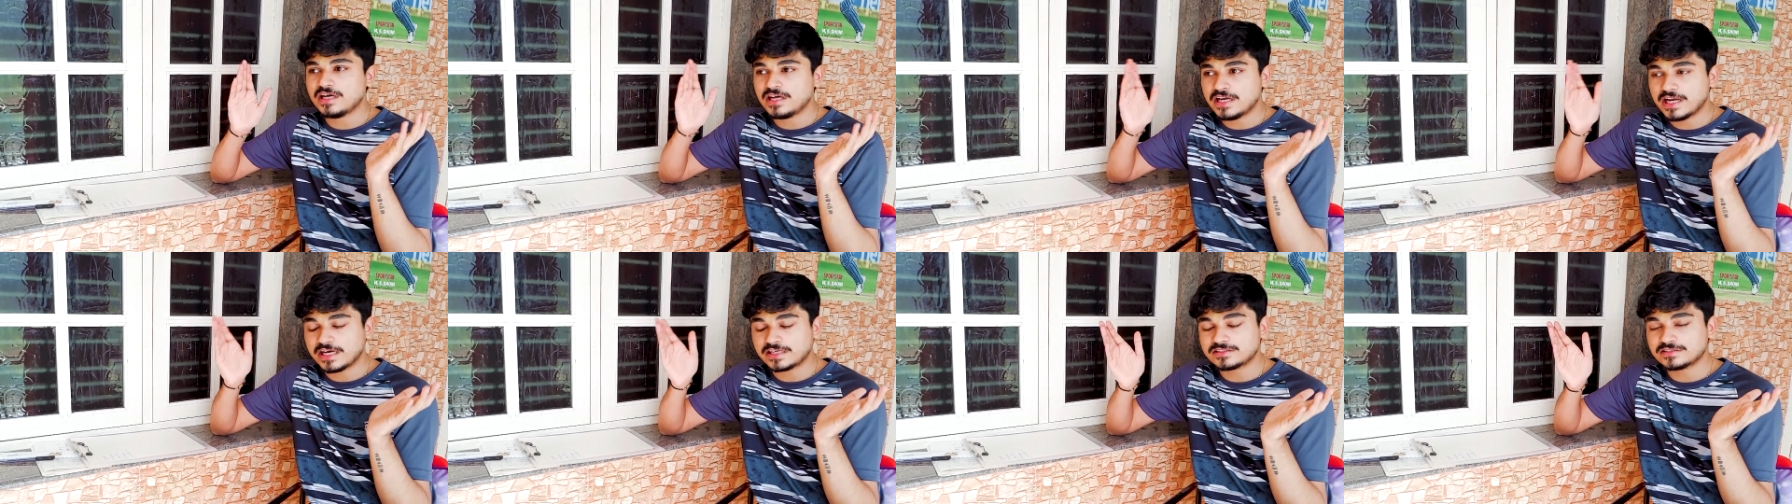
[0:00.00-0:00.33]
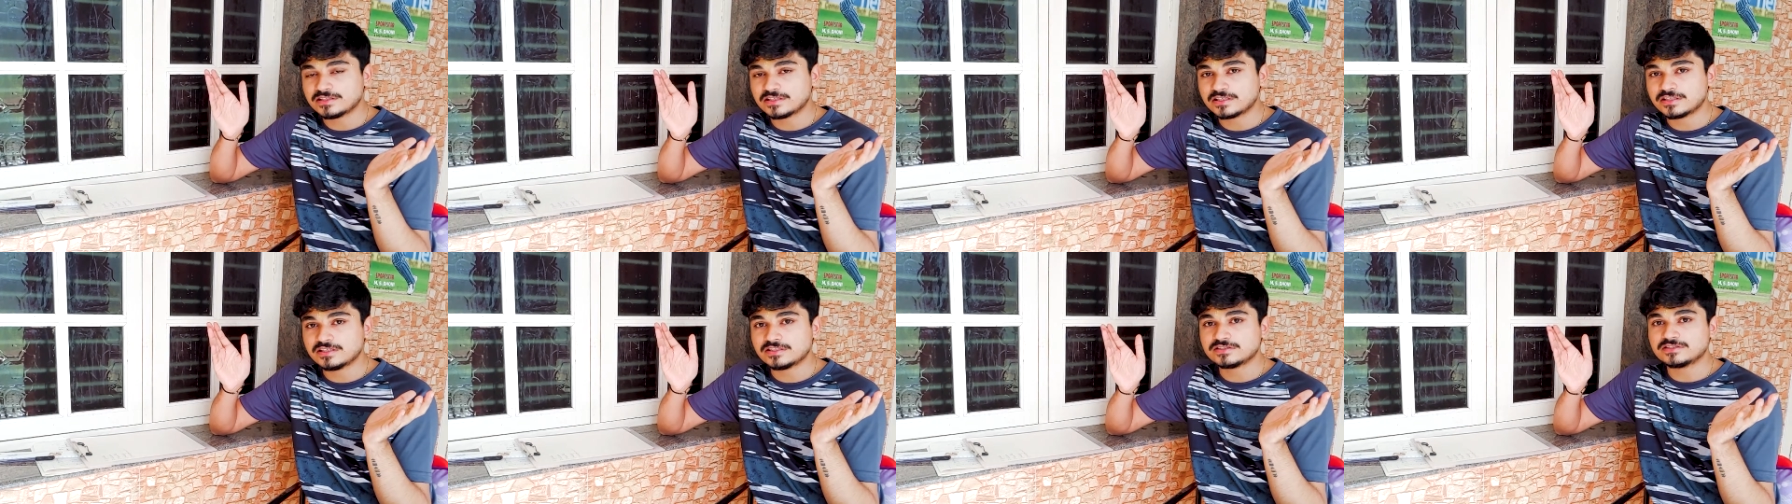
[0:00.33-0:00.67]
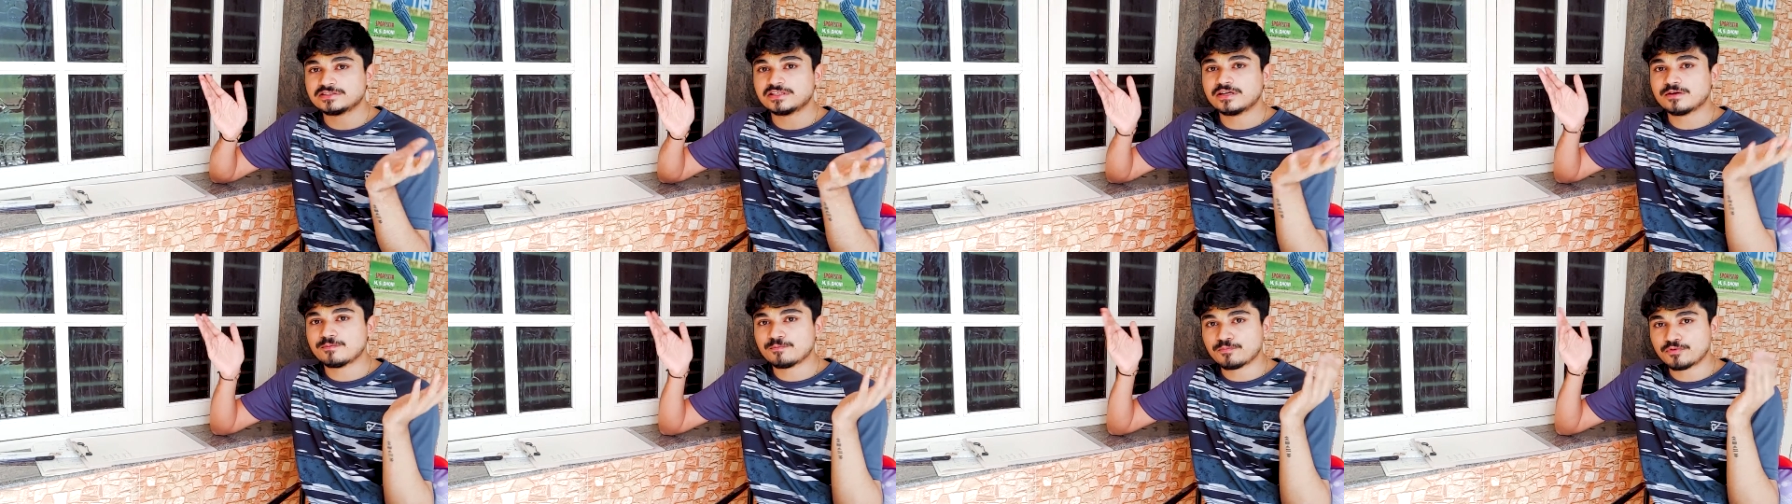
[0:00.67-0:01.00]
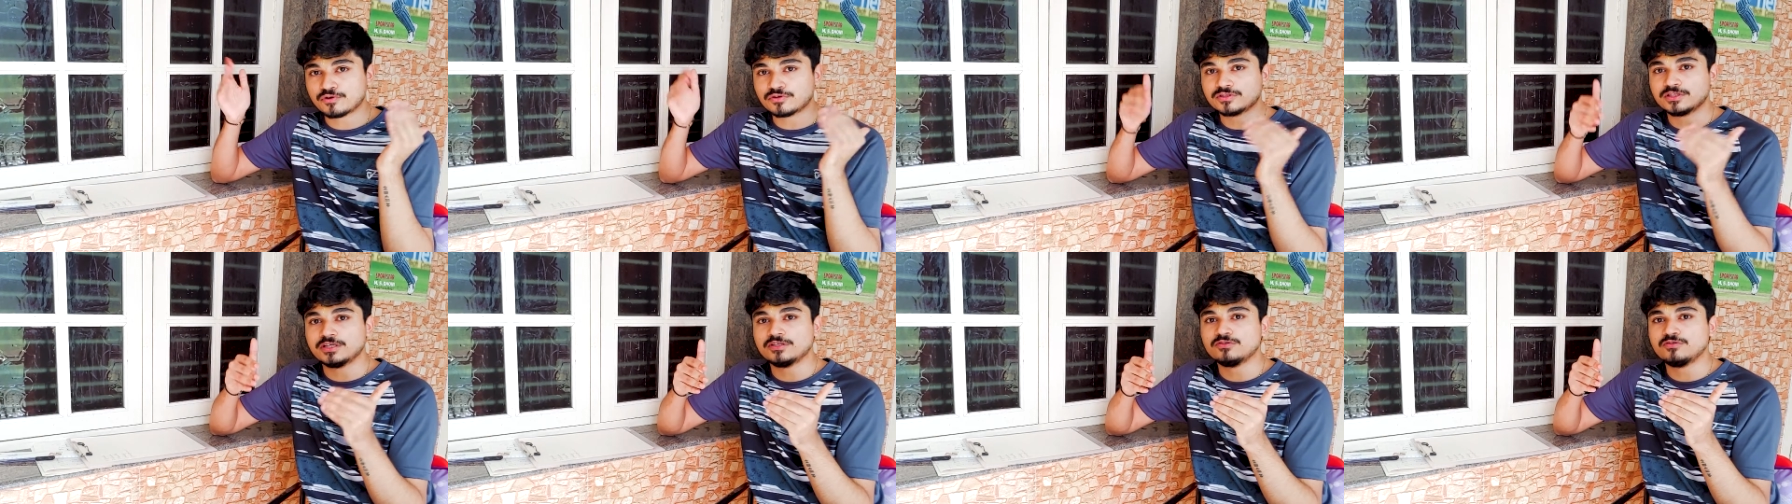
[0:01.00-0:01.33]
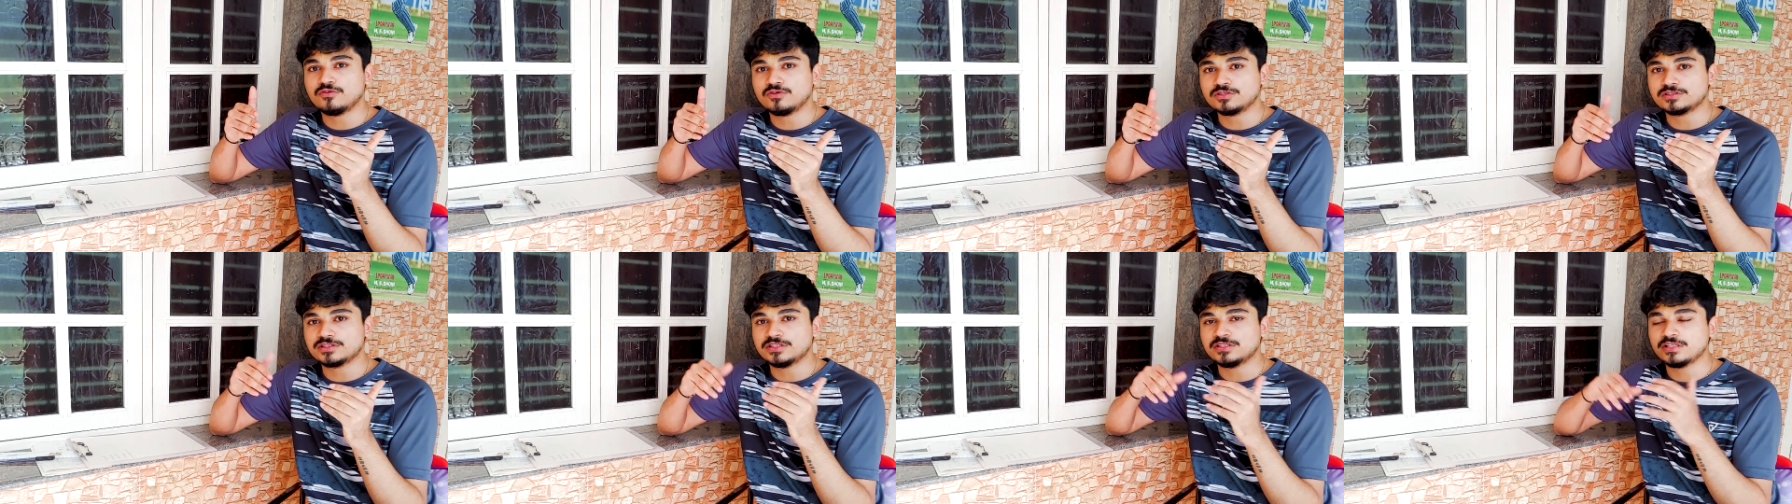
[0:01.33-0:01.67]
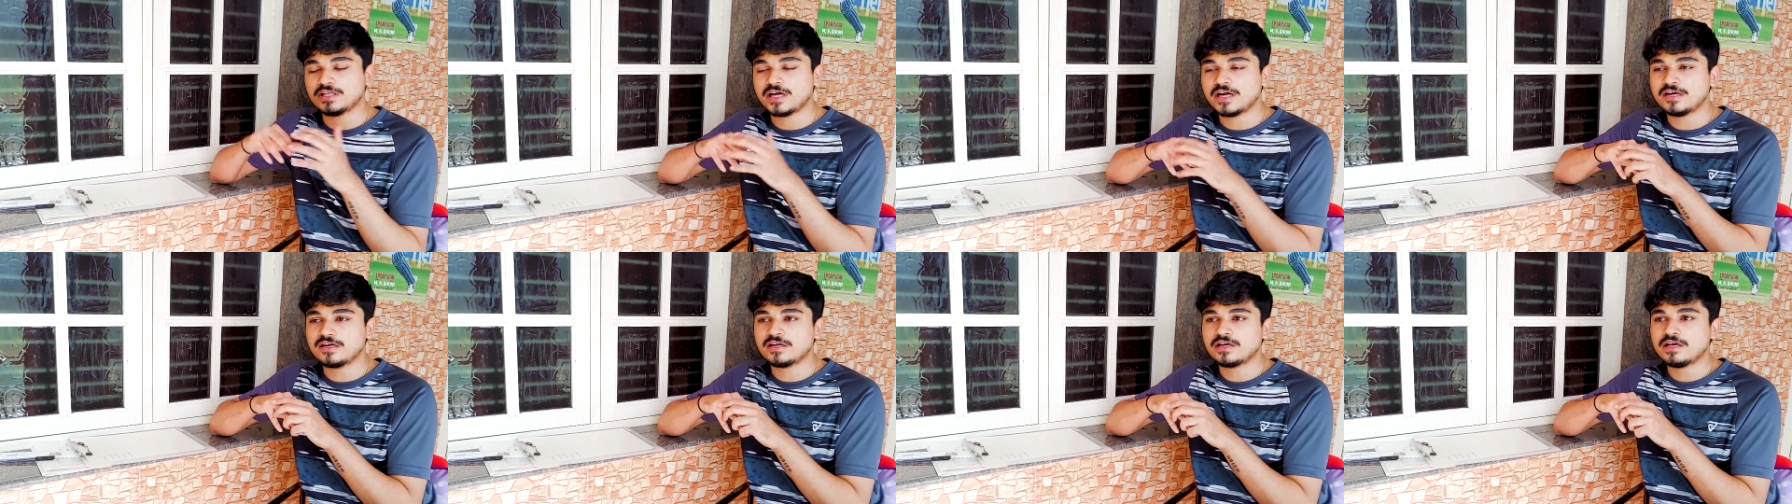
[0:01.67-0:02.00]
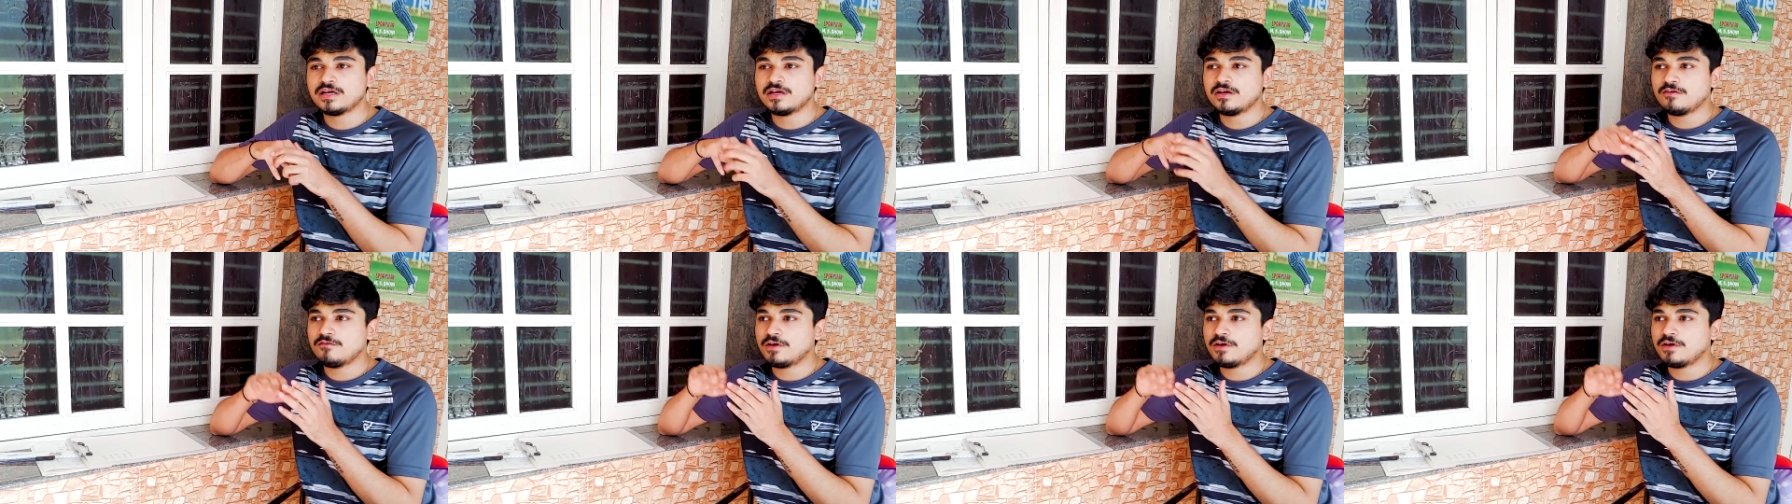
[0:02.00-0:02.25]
lecturers, they'll put the notes in that.